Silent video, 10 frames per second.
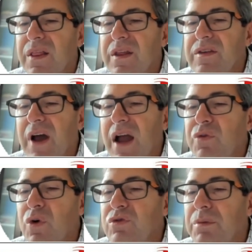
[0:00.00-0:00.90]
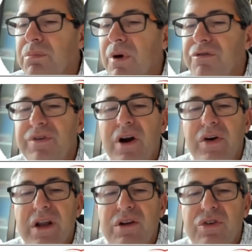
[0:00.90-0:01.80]
this guy wrote a, a,
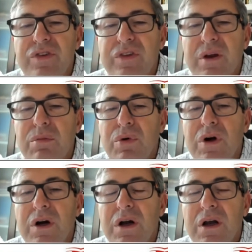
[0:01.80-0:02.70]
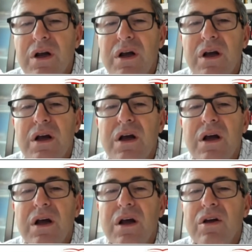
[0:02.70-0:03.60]
very interesting book,
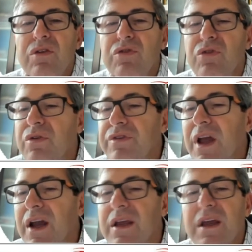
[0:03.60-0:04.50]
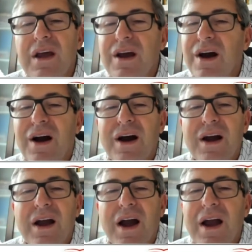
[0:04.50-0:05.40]
Surowiecki.
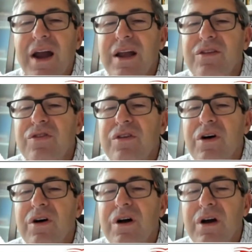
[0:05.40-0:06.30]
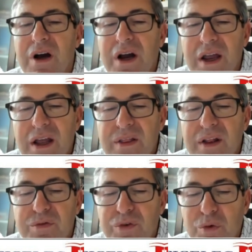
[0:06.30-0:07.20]
I, I hate, I hate
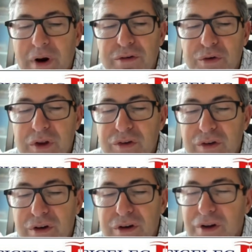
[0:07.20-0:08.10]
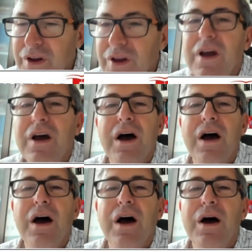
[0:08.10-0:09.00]
that for whatever reason,
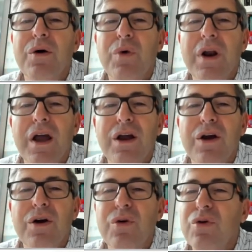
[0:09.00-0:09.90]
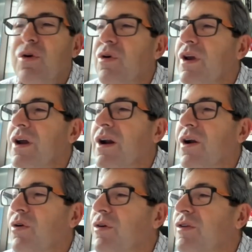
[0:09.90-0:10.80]
uh, when I Google here,
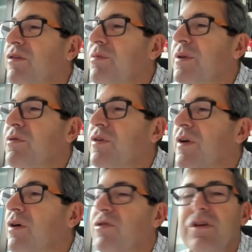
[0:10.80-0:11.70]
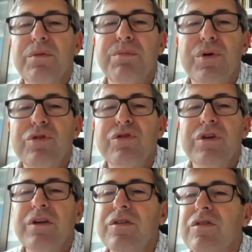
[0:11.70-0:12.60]
it always gives me the results in
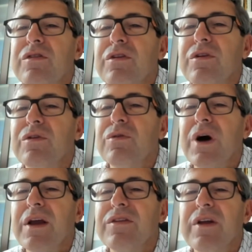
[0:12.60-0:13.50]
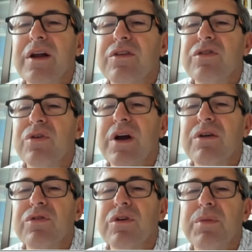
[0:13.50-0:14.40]
Portuguese. Why is that? Do I
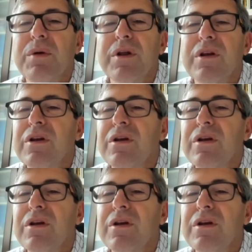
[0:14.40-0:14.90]
have to maybe